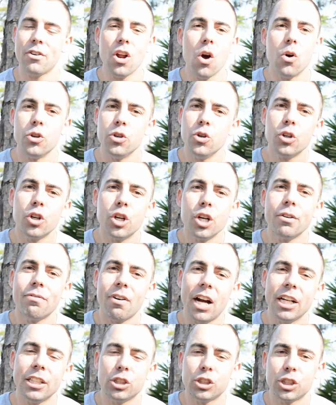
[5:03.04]
know. You could
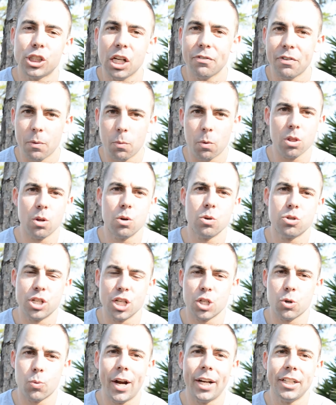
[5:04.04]
find yourself in one of those
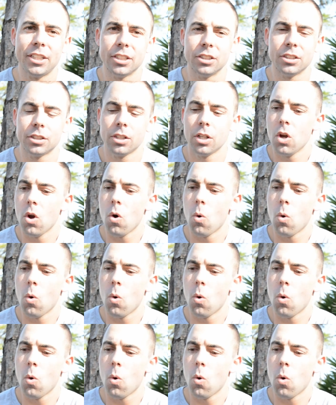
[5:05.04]
situations